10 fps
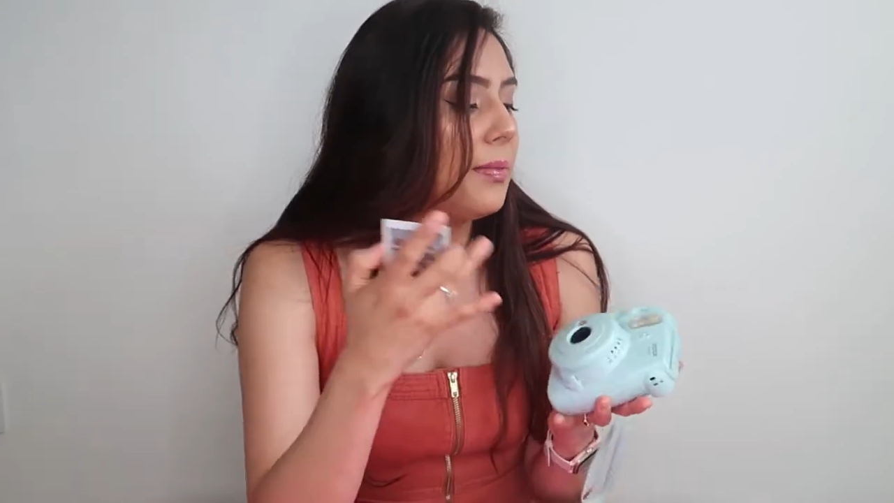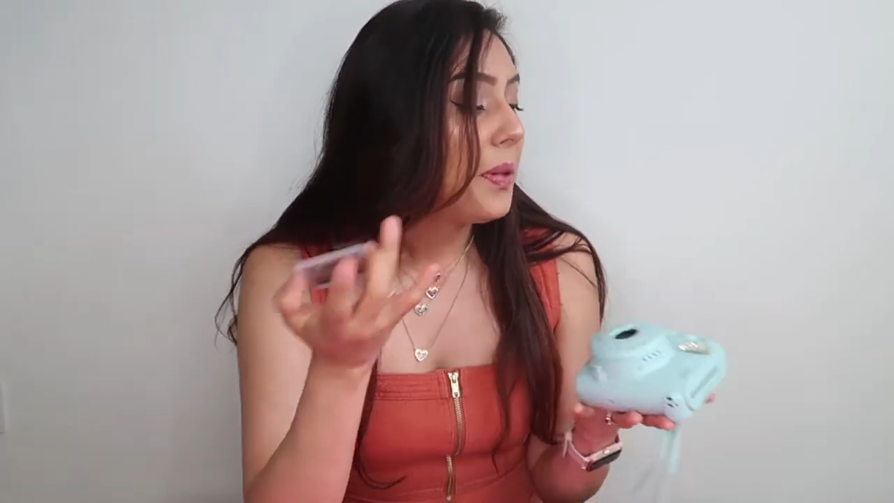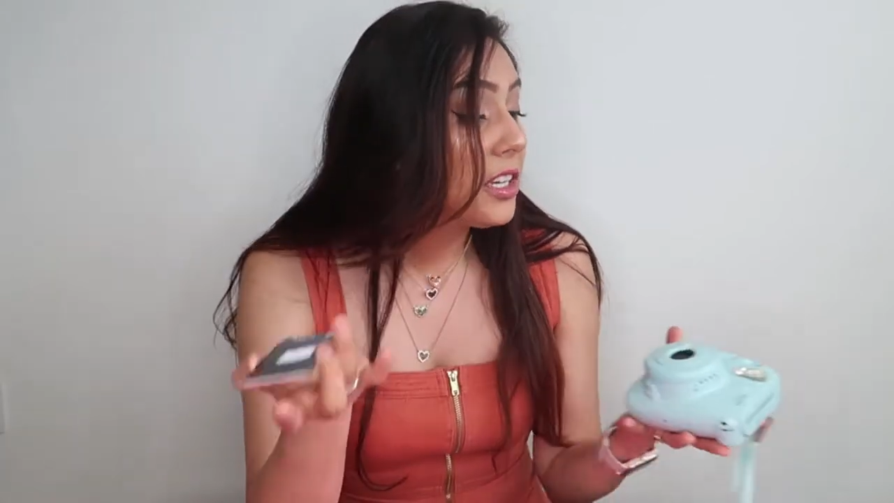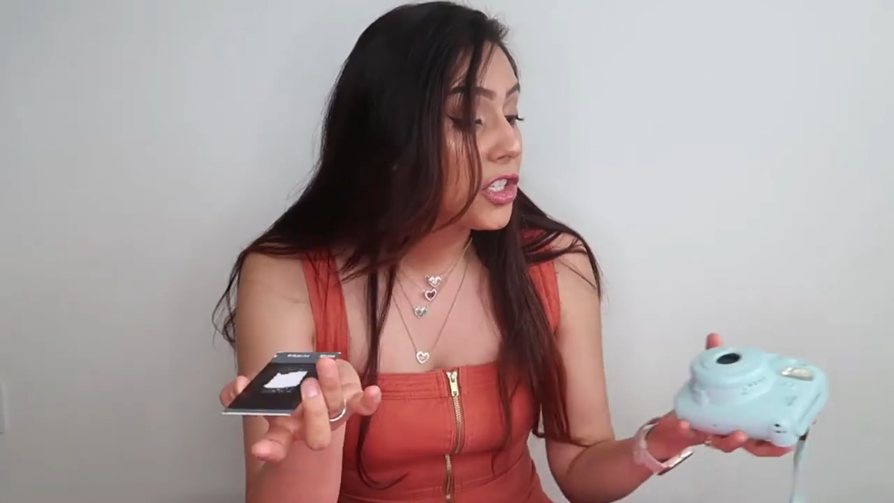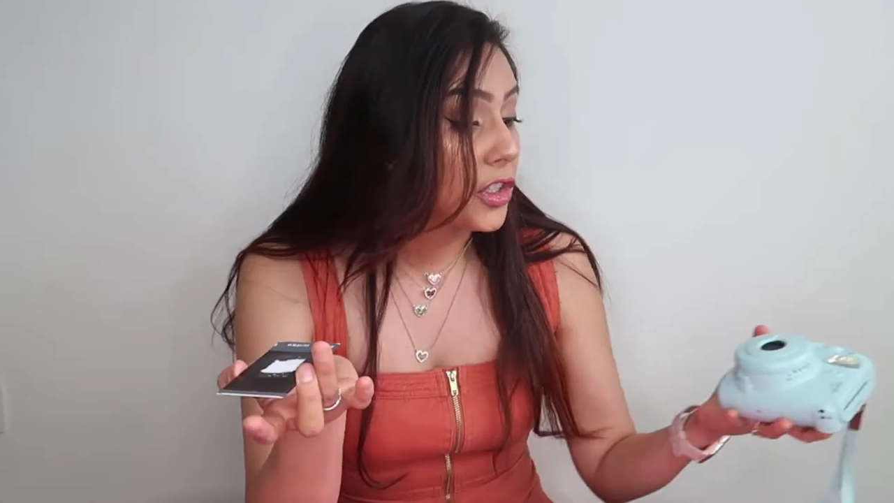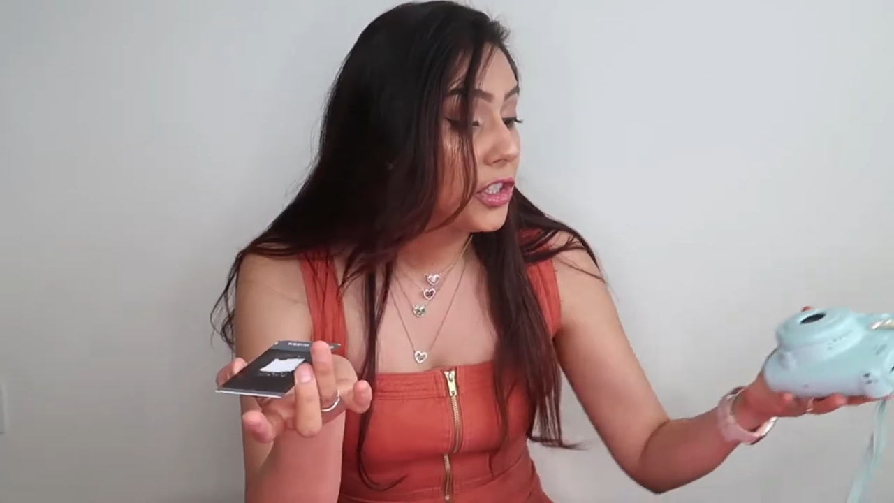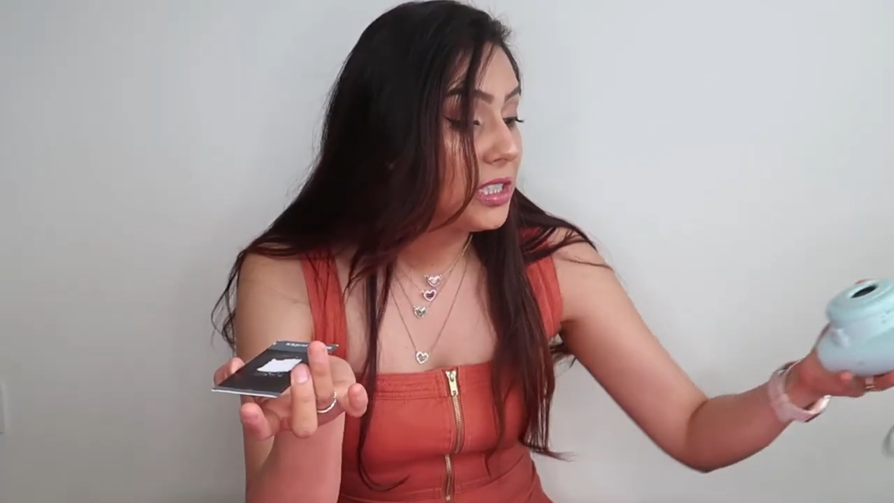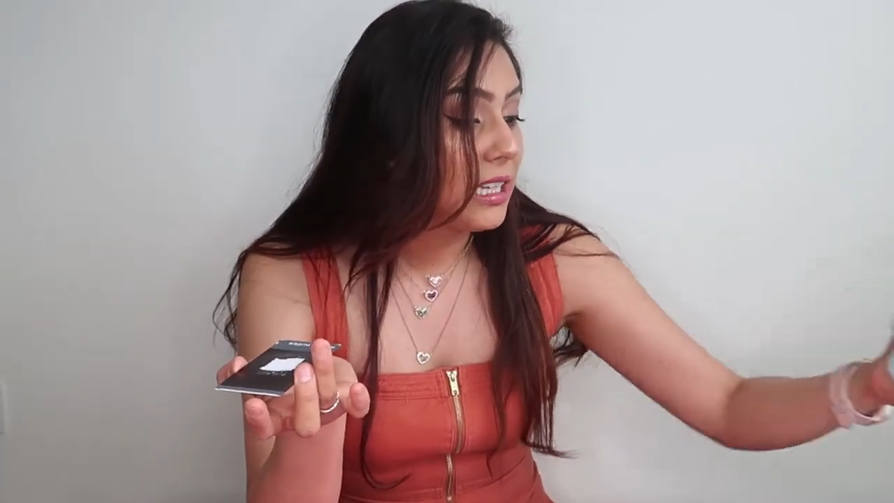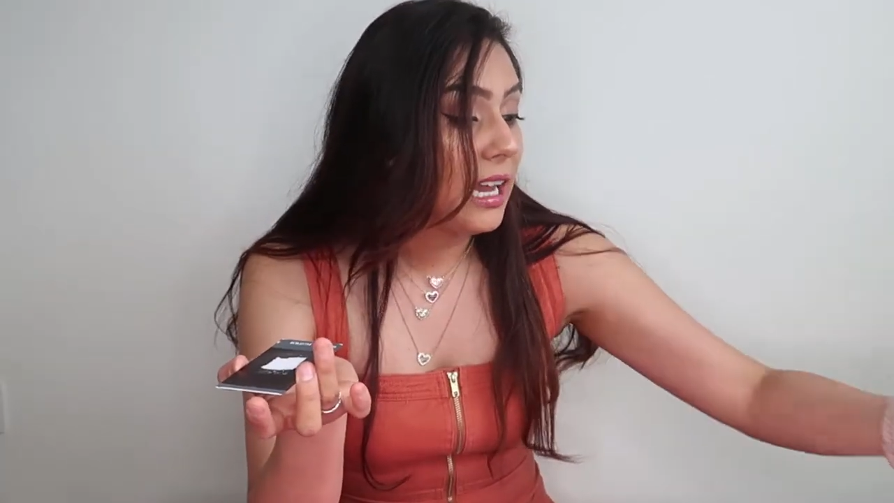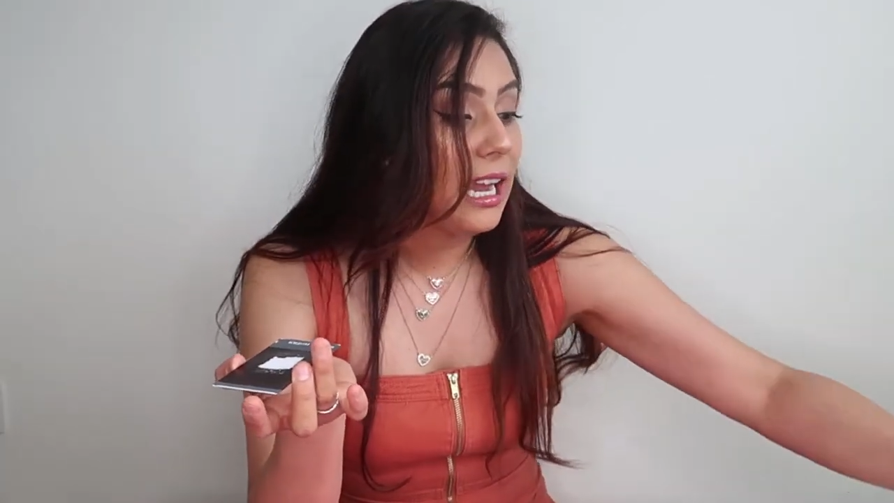
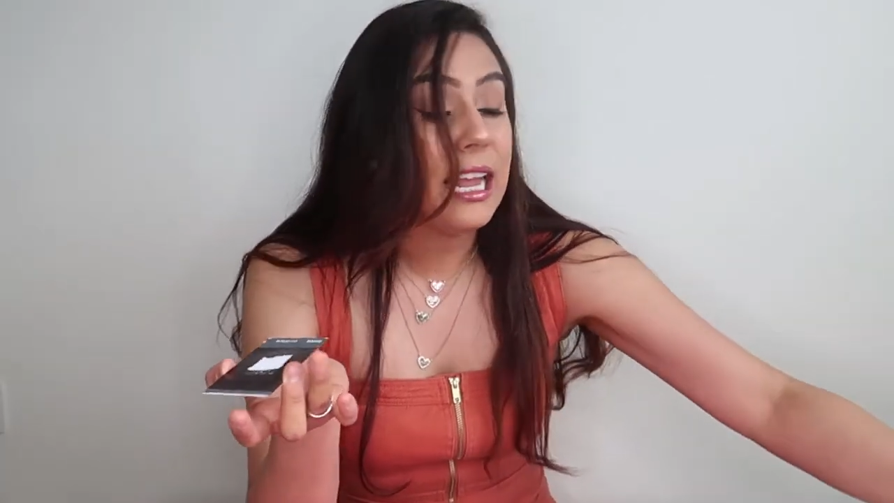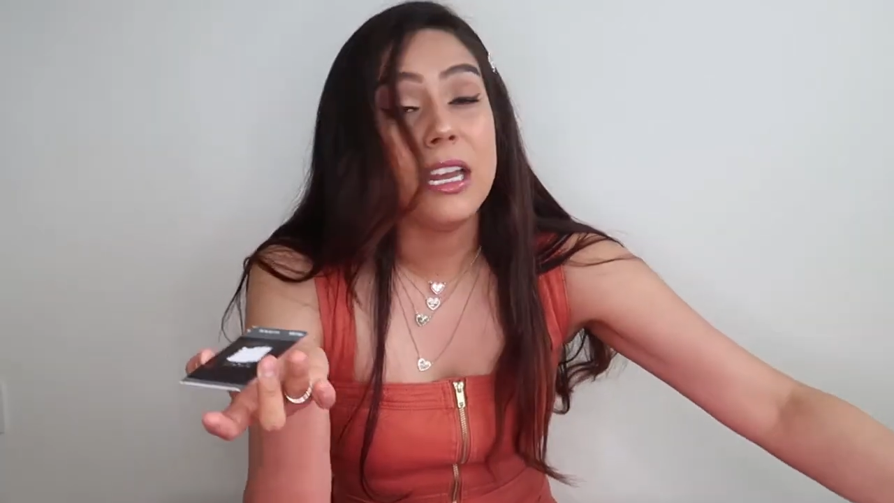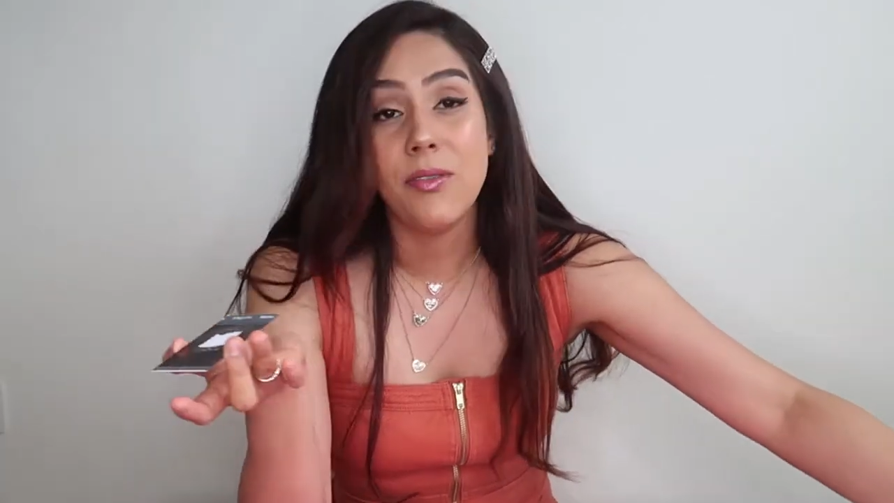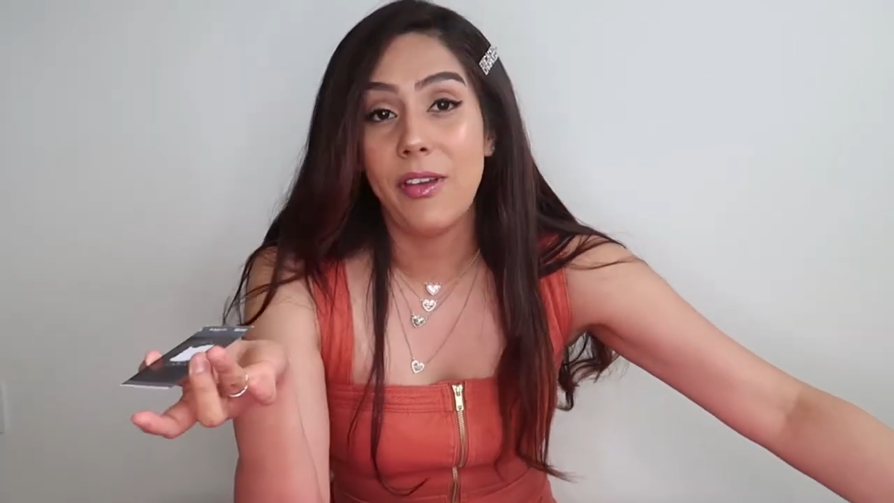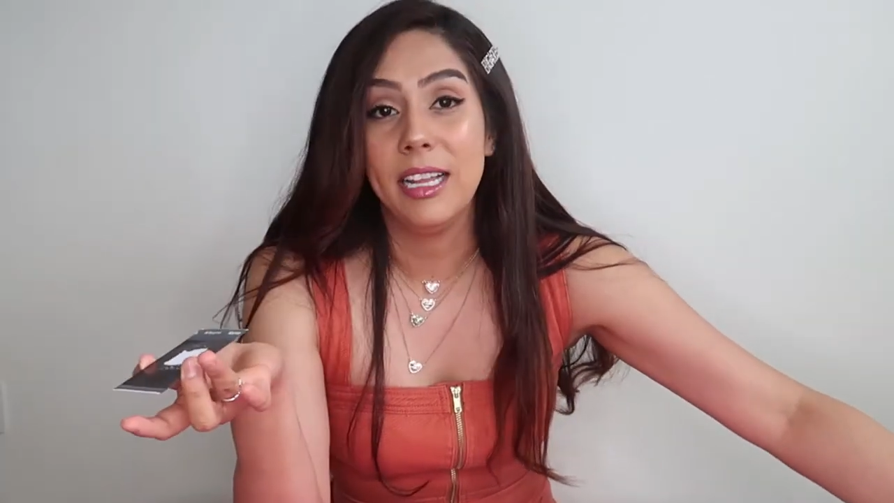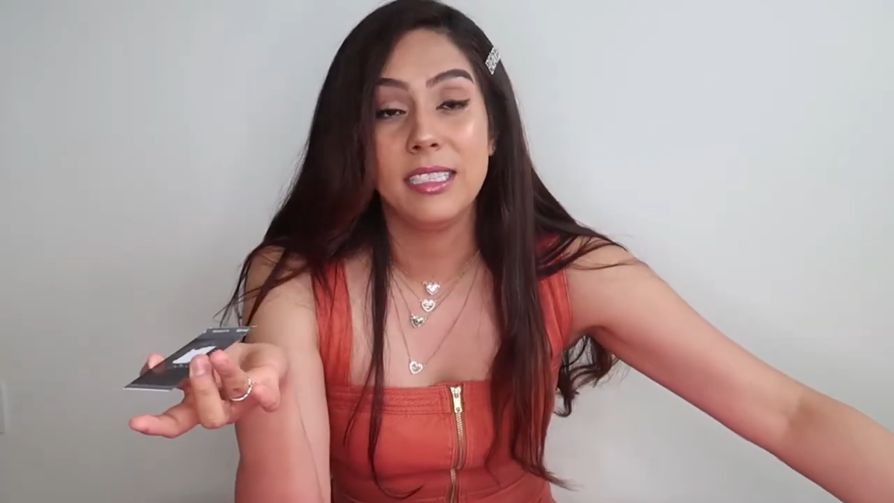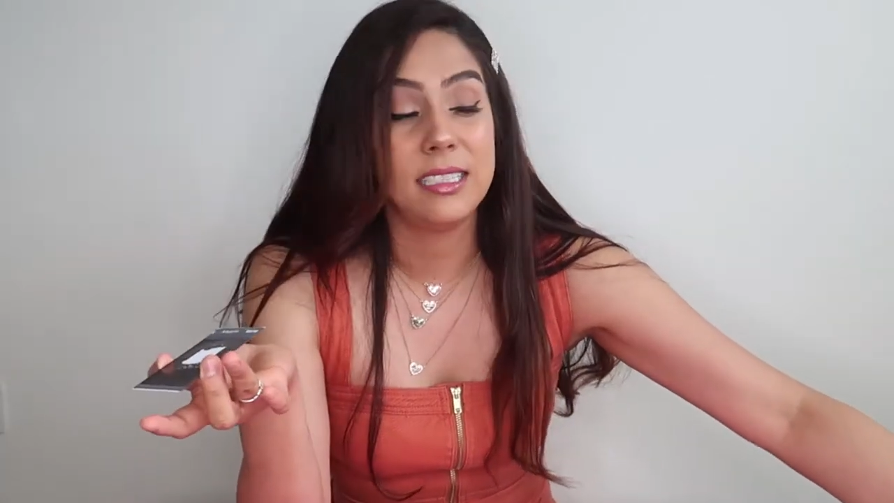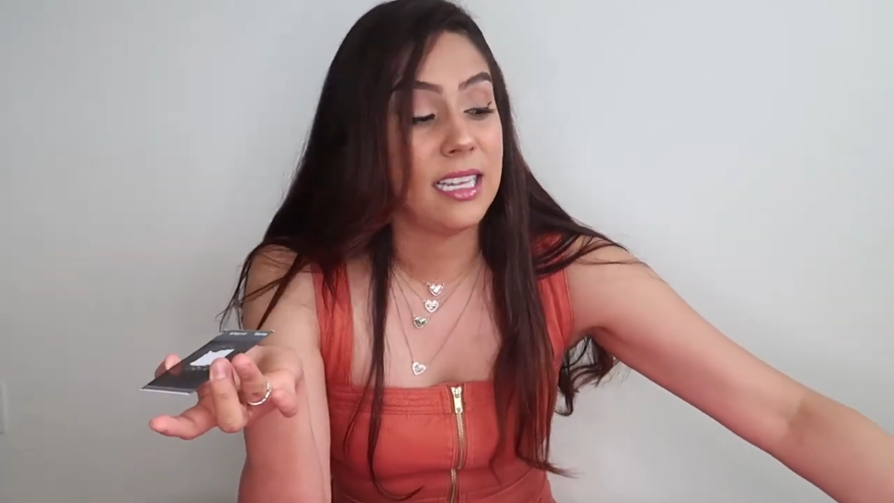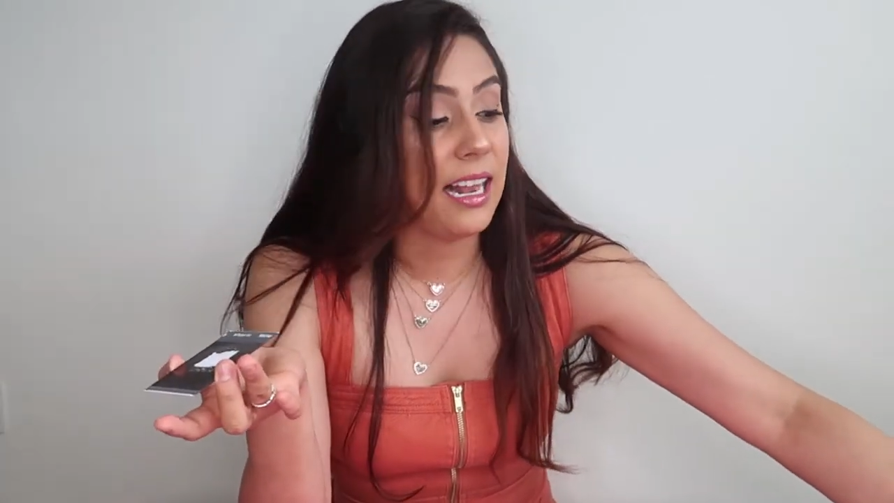pictures in events that